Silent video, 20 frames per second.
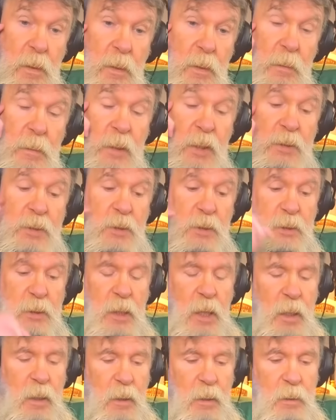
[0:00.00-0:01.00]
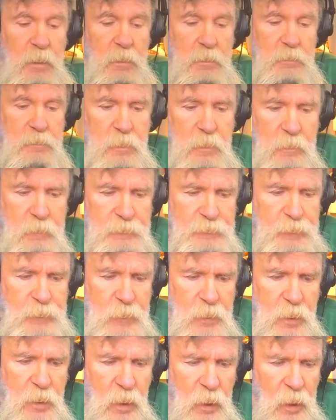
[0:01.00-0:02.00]
This is not a
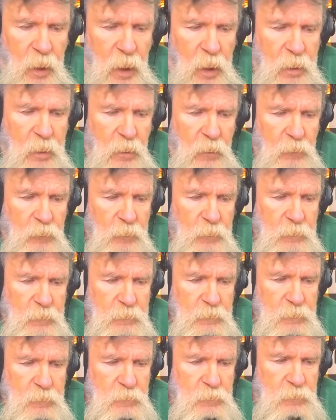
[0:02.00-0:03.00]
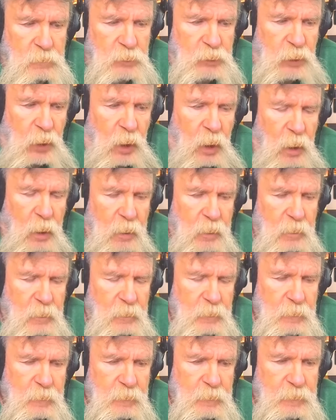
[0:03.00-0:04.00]
a knock on John.
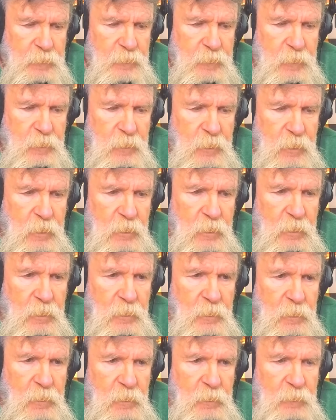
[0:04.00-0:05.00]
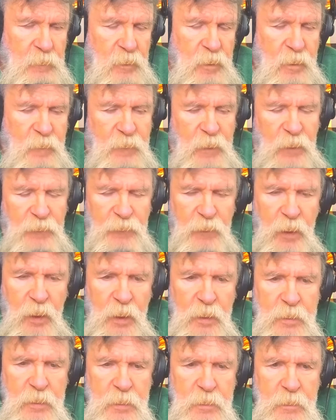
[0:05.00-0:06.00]
But if he
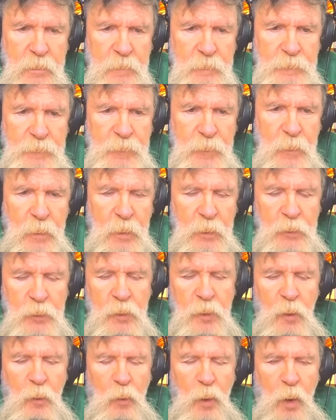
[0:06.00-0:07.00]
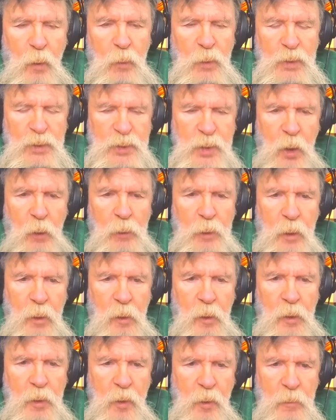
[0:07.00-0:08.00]
thinks, you know what we showed
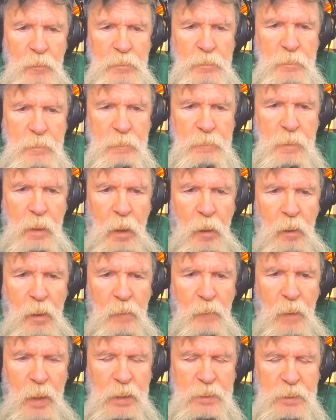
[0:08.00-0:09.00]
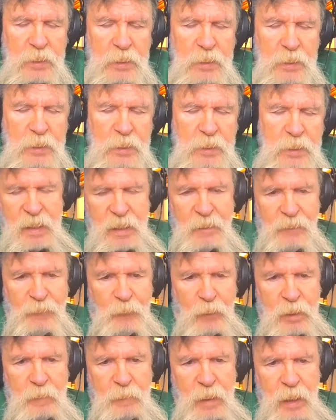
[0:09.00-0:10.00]
earlier, Harley Race beat me
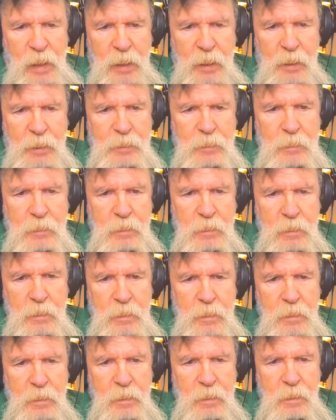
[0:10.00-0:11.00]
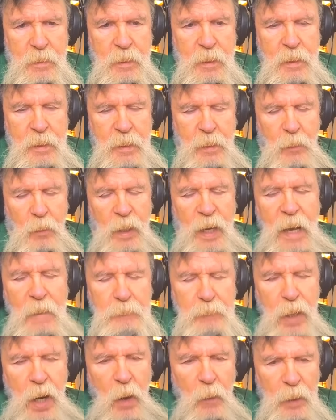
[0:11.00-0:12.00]
in three minutes. Well, I
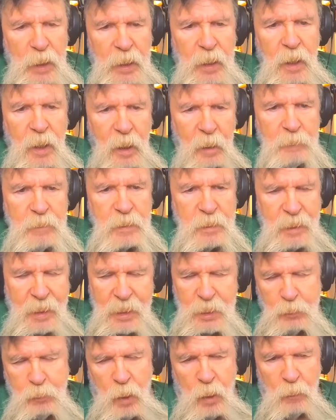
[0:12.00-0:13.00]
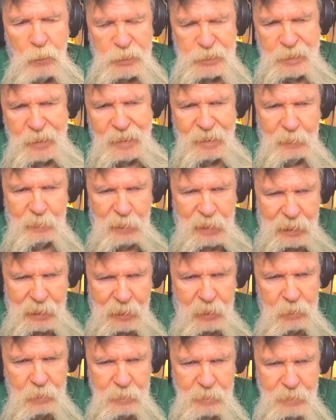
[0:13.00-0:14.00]
brought it up, and guess what was done about
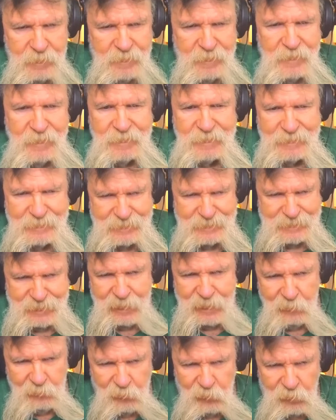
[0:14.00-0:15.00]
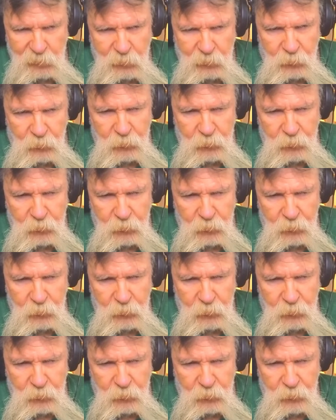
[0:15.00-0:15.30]
it? Zero.